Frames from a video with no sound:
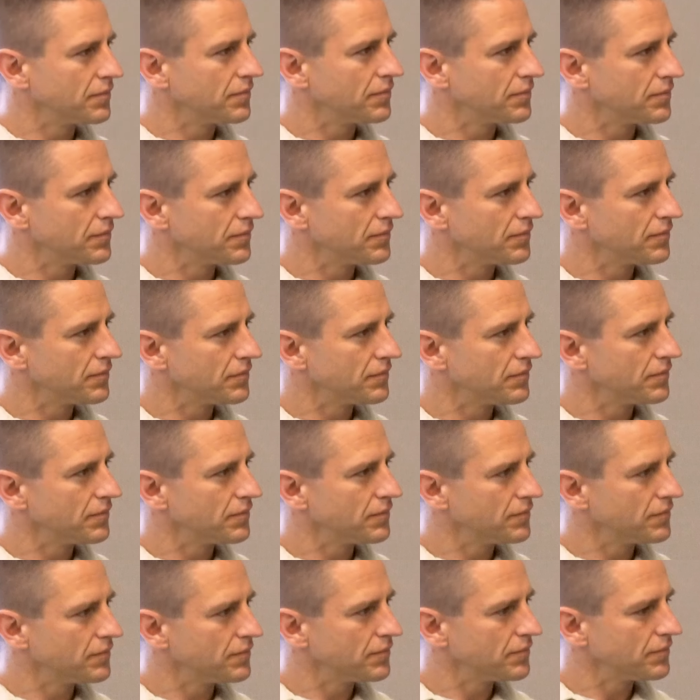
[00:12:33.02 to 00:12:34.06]

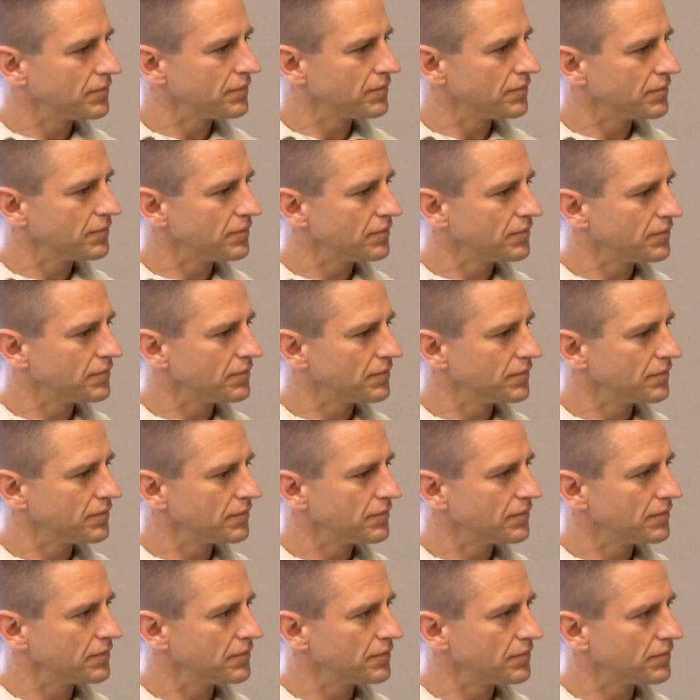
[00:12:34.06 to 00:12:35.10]

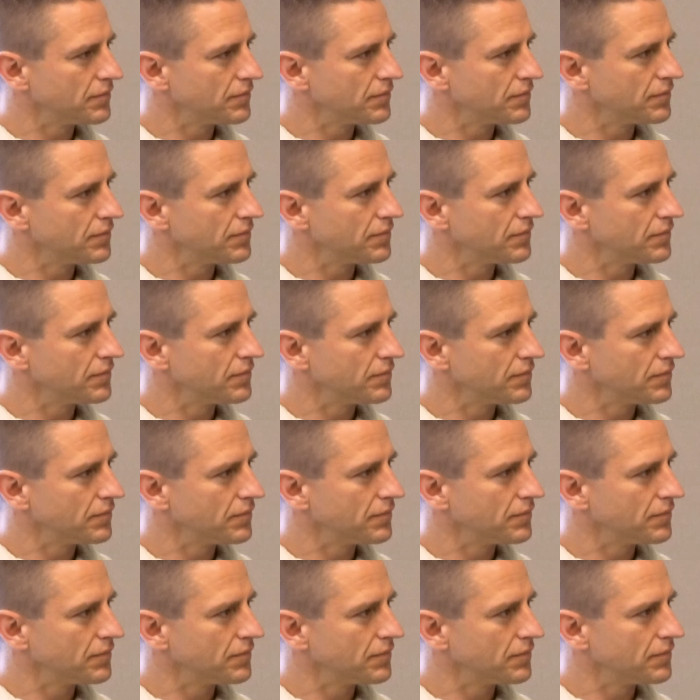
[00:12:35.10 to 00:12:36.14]

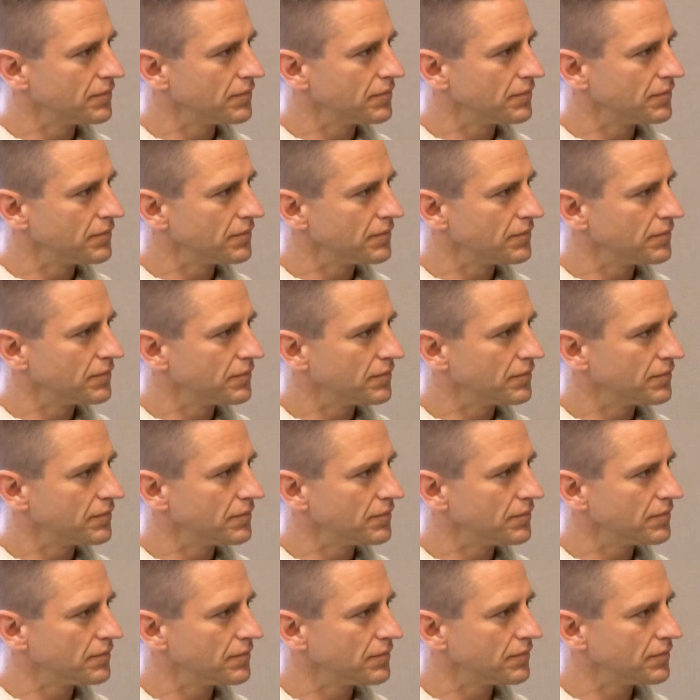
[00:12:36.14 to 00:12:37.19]

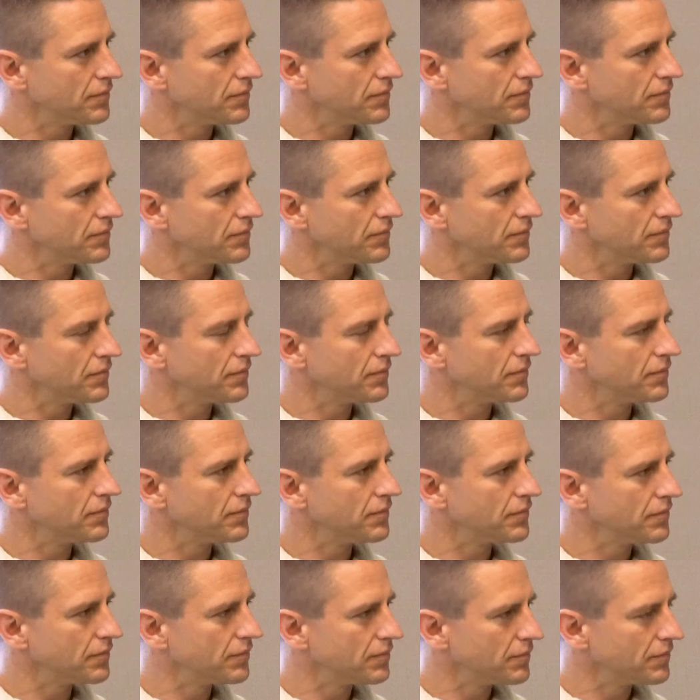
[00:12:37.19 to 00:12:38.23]

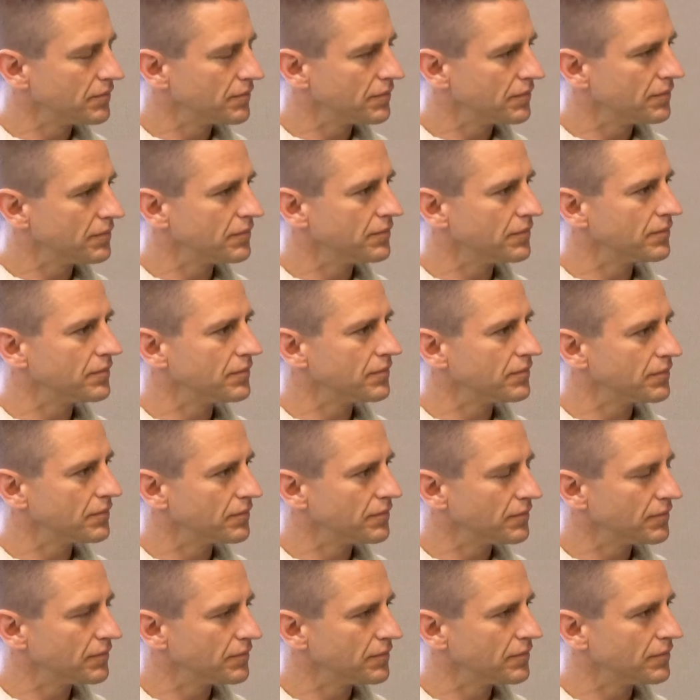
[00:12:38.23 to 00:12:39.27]

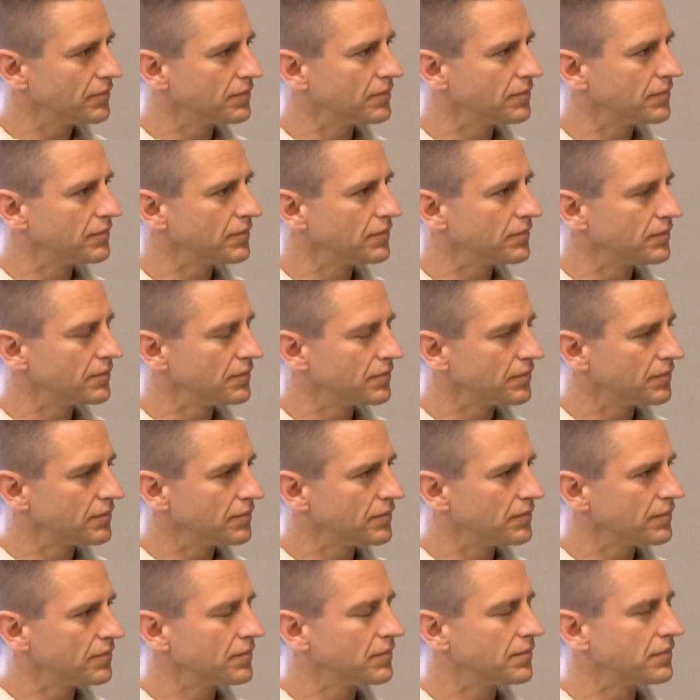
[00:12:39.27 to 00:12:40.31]

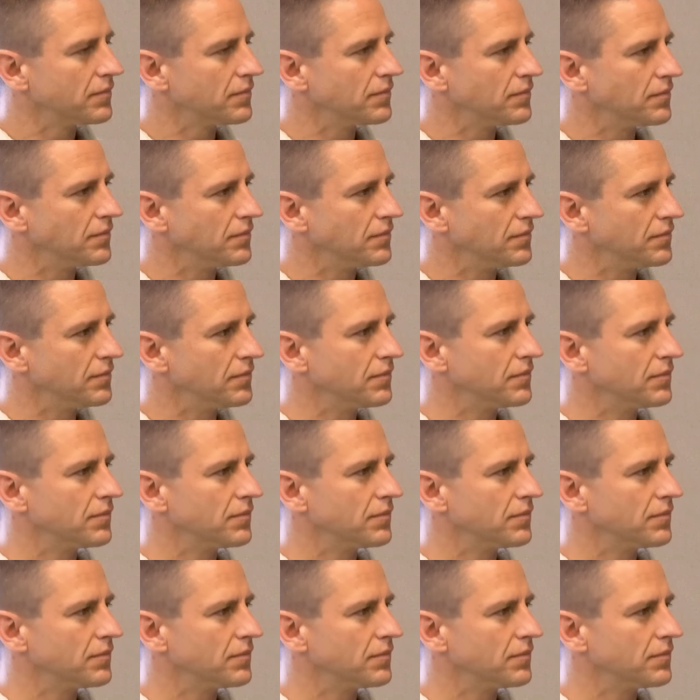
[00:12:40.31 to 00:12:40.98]
The person shown says nothing.